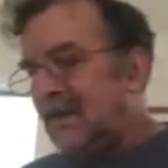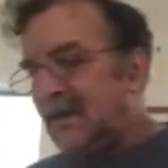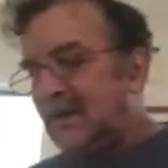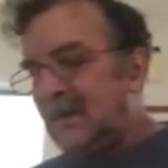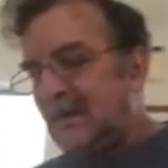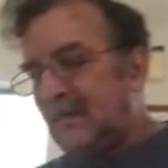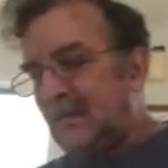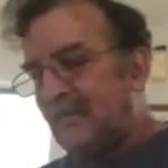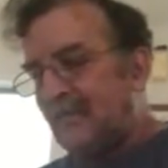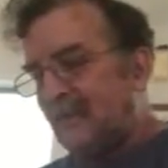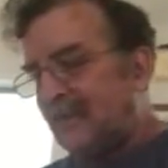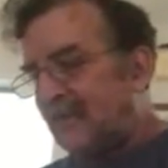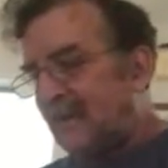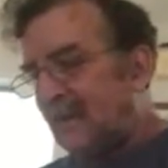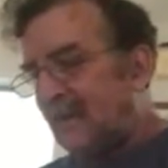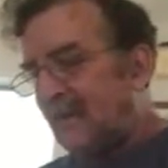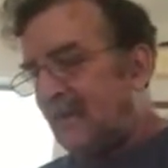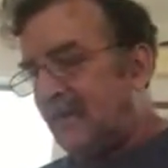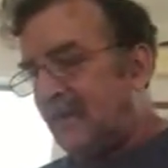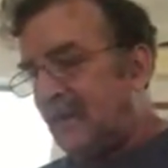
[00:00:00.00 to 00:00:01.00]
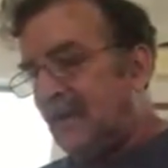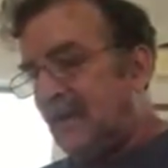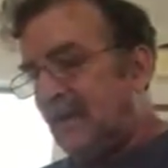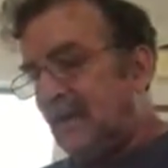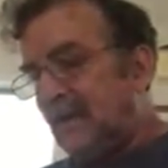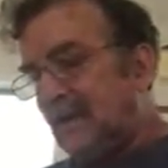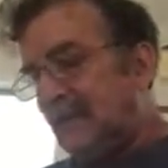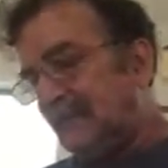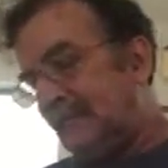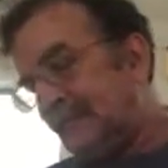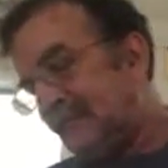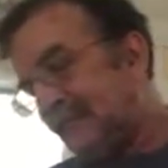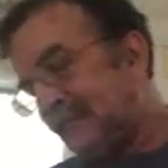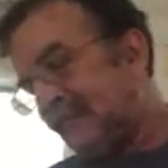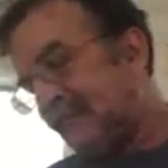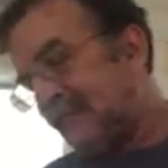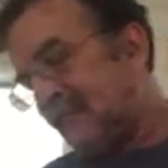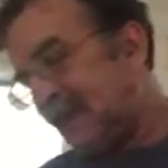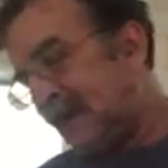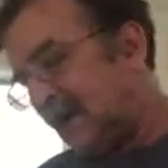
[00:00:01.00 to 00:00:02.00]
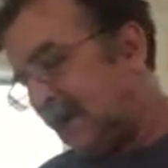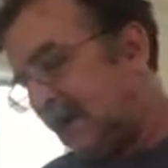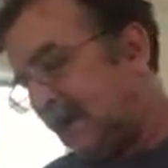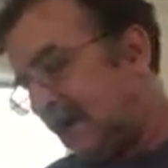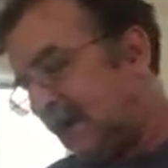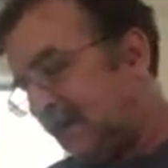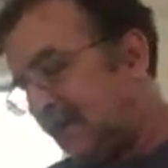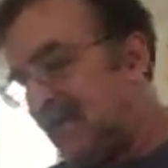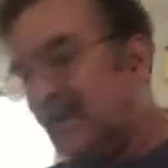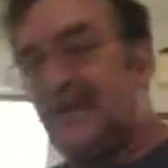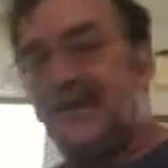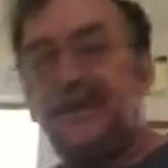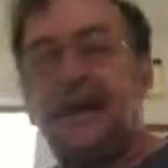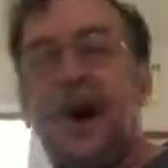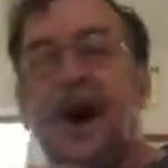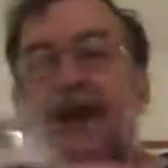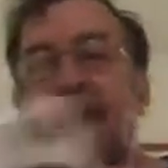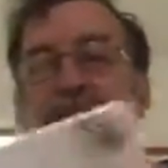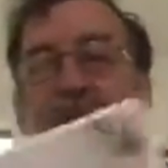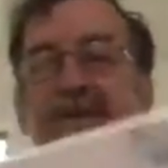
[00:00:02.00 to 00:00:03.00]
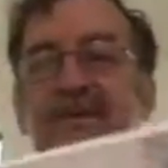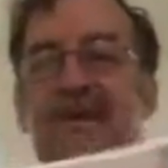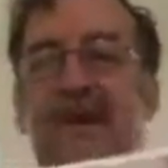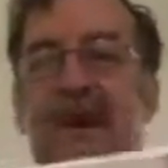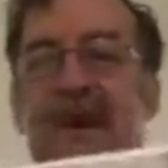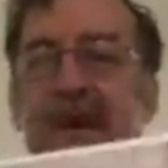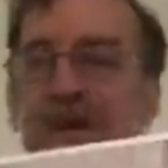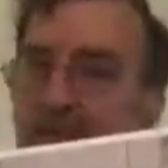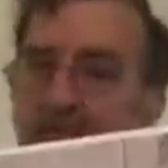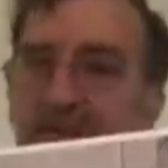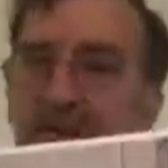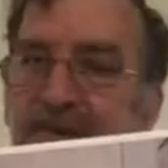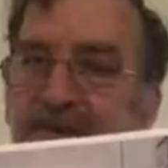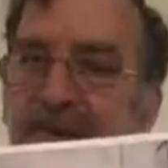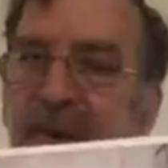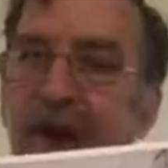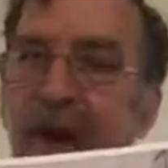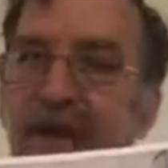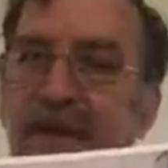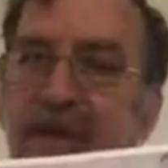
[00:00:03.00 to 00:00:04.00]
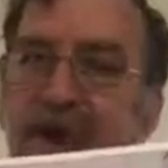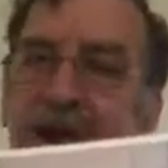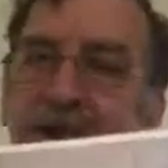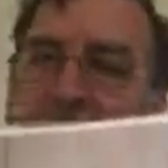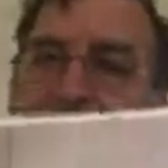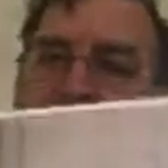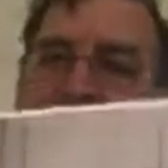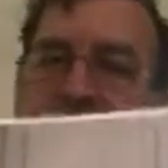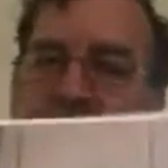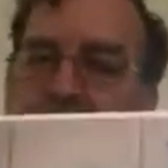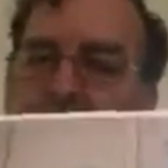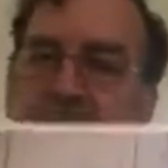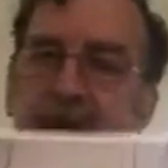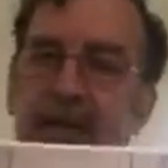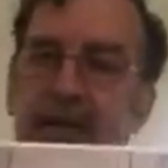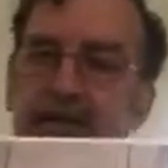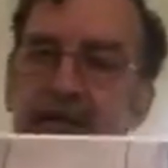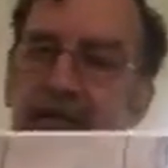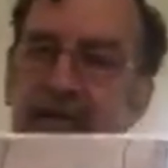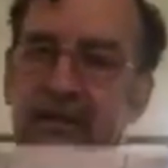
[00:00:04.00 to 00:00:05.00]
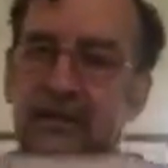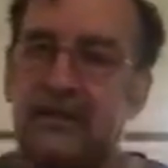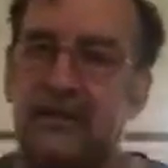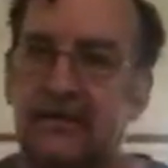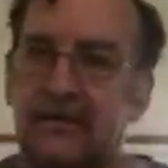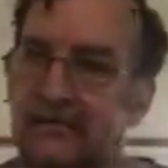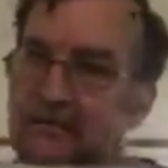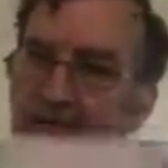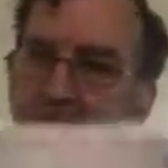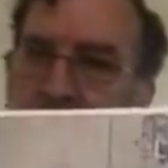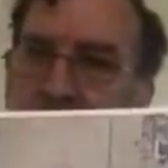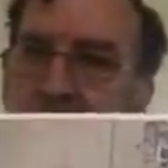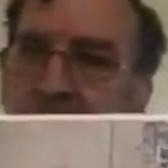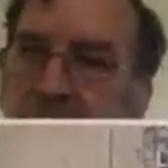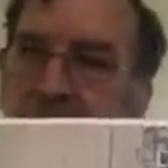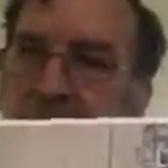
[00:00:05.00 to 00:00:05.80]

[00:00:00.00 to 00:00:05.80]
They took a picture of the driver's side, which is not damaged, and all